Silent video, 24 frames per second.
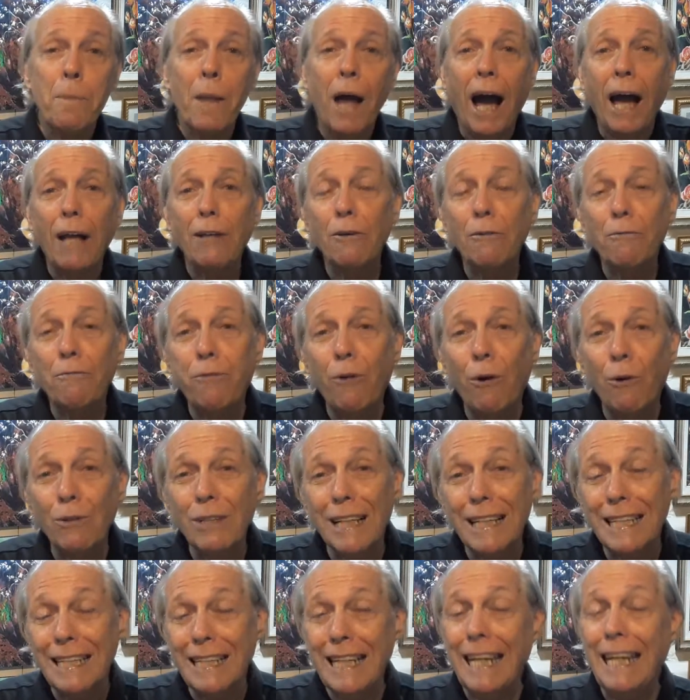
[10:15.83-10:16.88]
I look
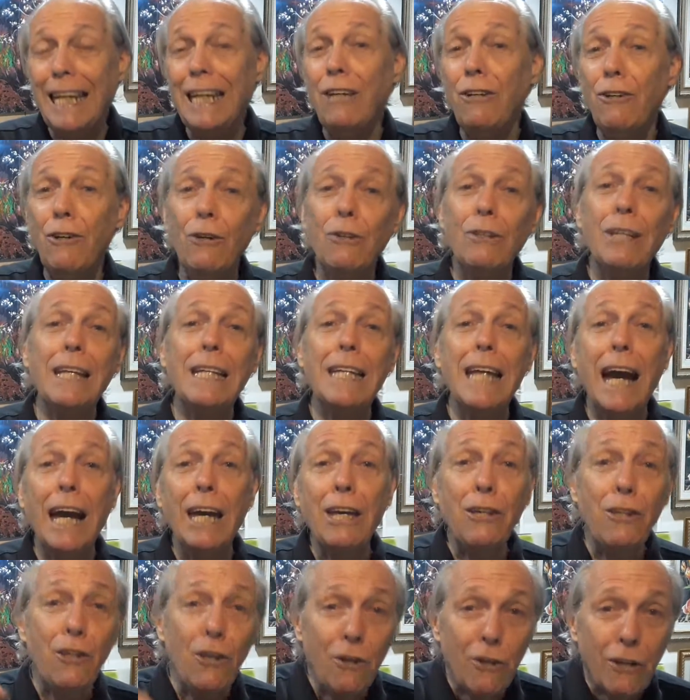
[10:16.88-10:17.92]
forward to seeing you the
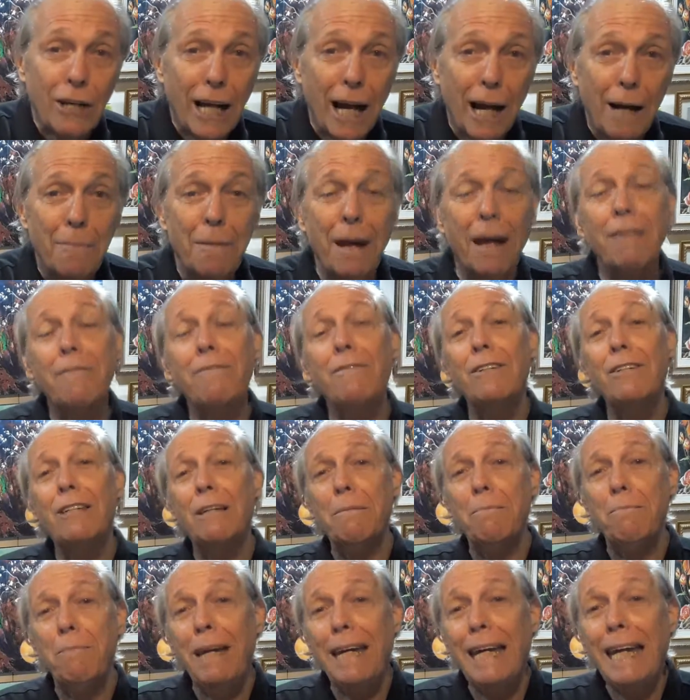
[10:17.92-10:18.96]
day you come and
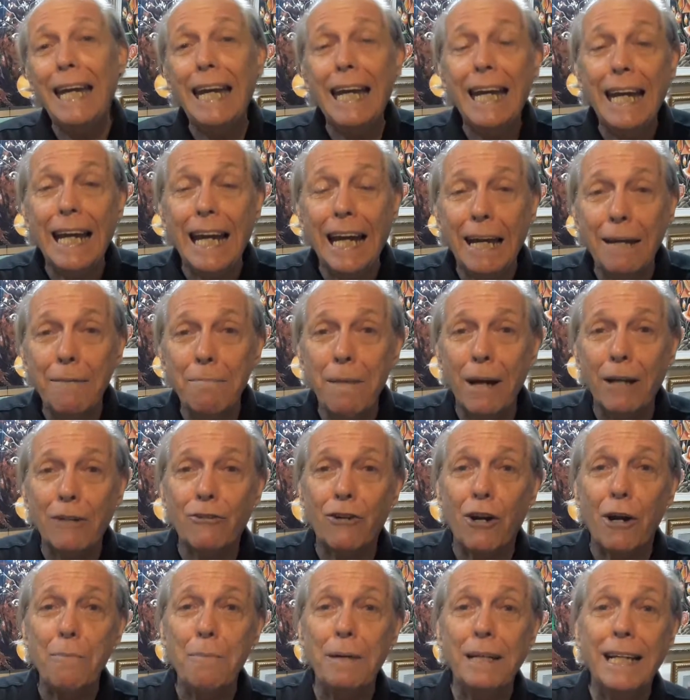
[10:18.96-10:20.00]
visit me here in
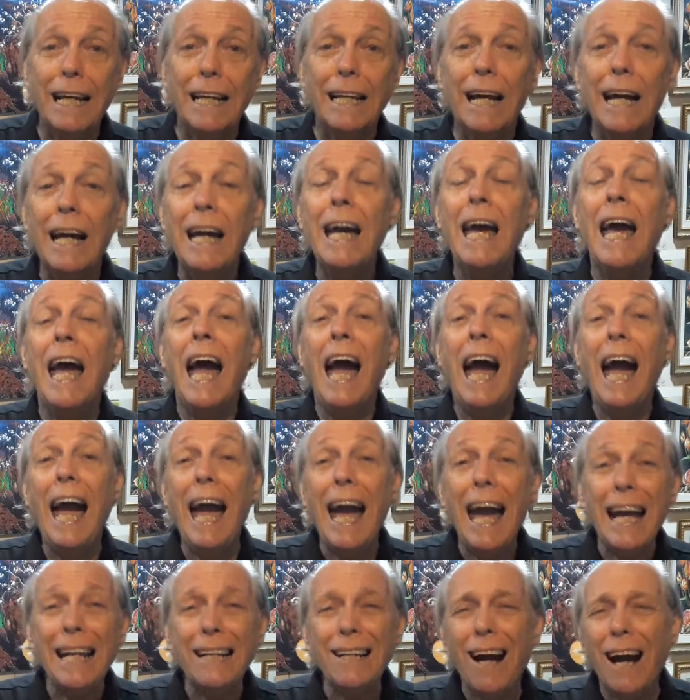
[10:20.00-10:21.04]
Metro Manila.
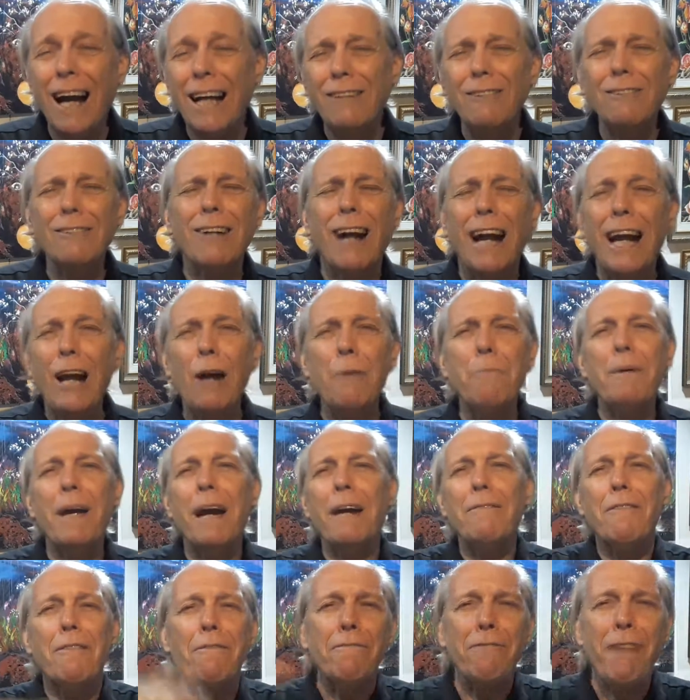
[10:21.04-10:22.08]
And I hope you
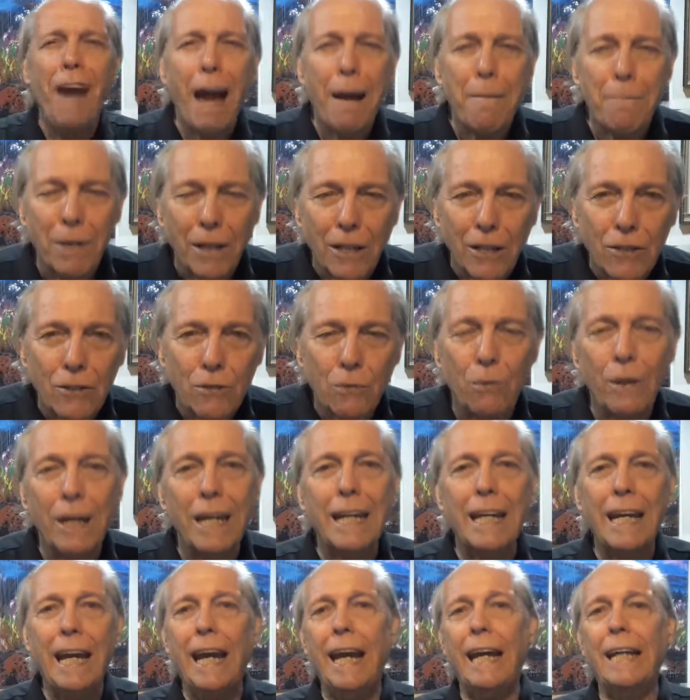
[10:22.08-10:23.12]
have a fabulous
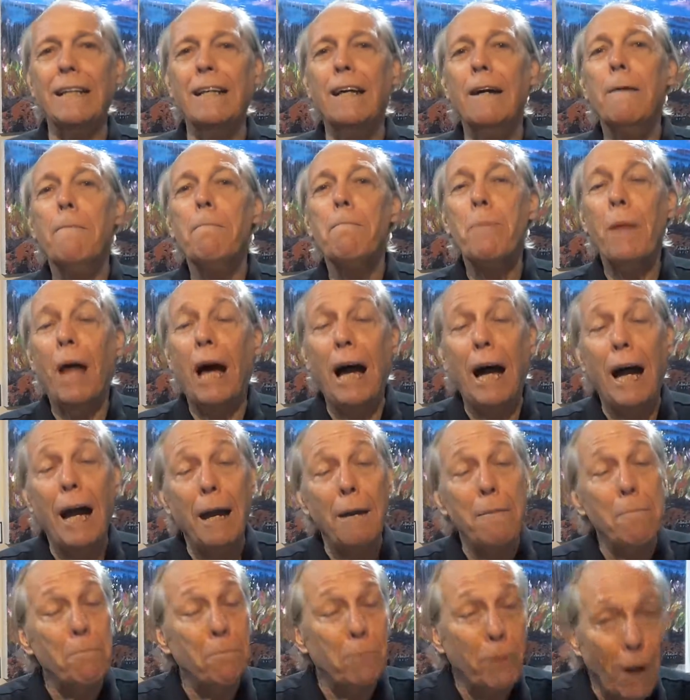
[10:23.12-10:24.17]
weekend.
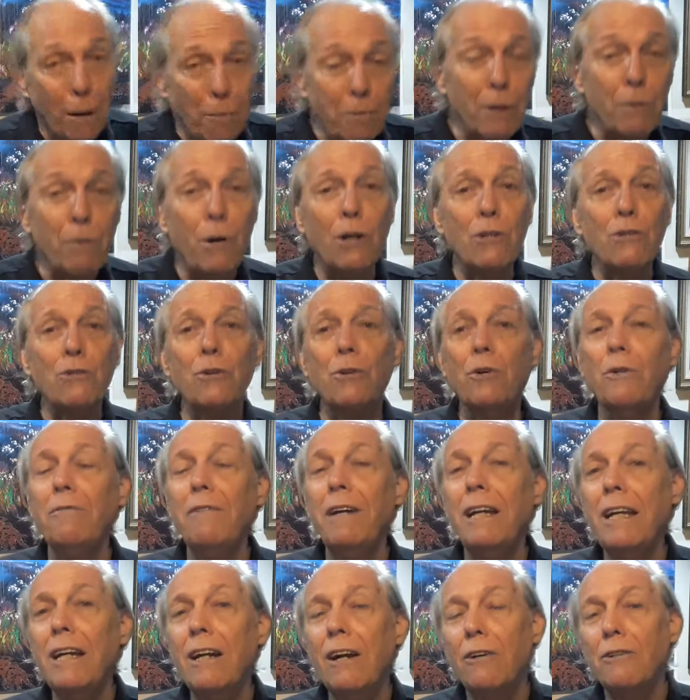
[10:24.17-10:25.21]
I probably won't do a
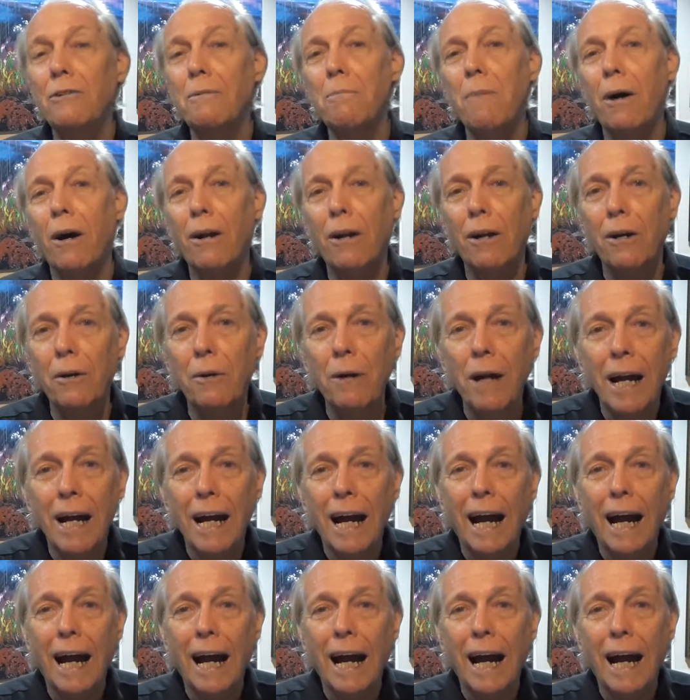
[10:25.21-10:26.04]
video tomorrow.